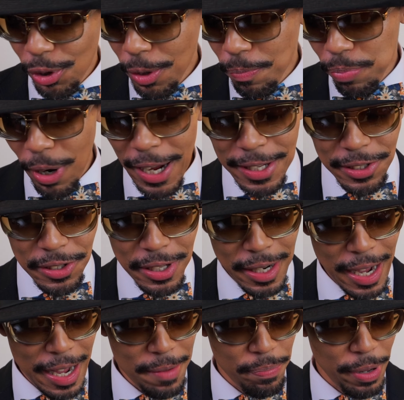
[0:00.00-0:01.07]
price that
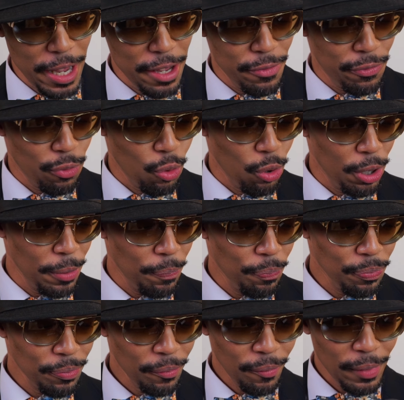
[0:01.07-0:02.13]
I paid for it,
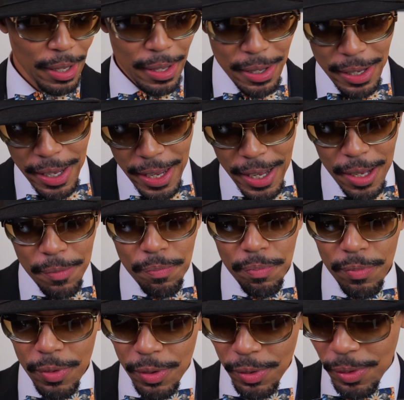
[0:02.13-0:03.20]
and
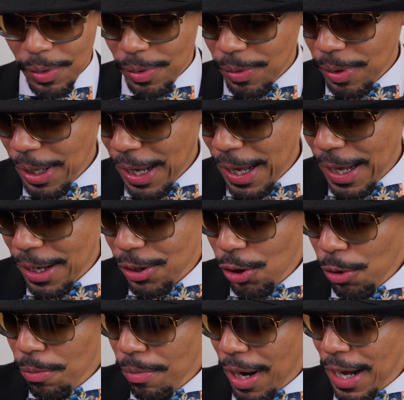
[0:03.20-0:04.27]

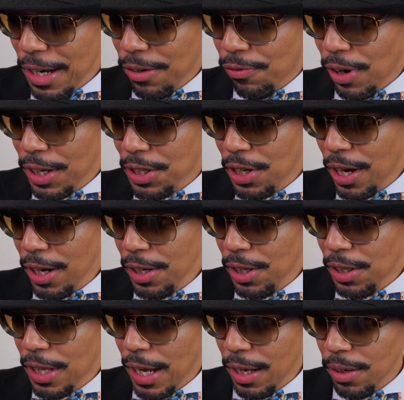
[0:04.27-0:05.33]
don't mind if I tell you
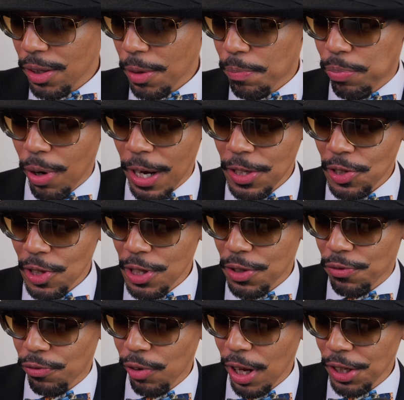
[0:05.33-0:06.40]
that the price is
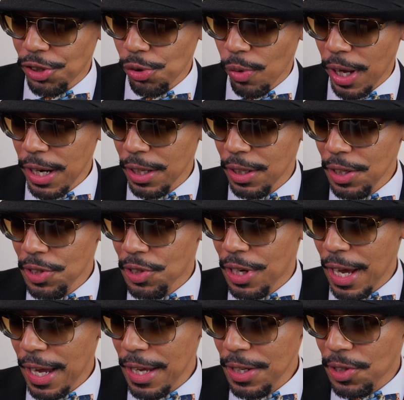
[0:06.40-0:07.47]
fluctuating these
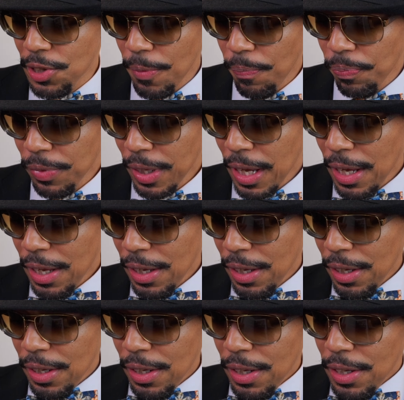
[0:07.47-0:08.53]
days.
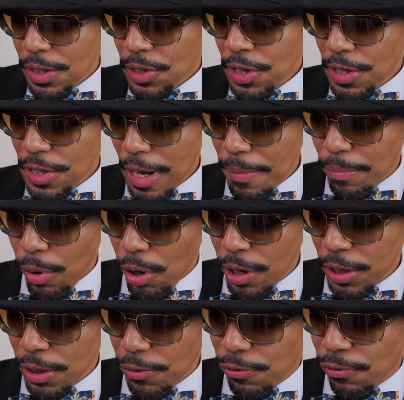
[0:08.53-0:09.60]
Since I bought
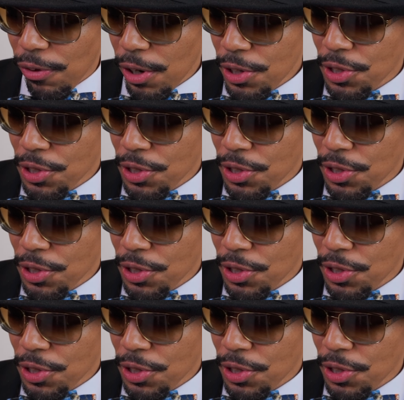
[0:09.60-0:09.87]
it the first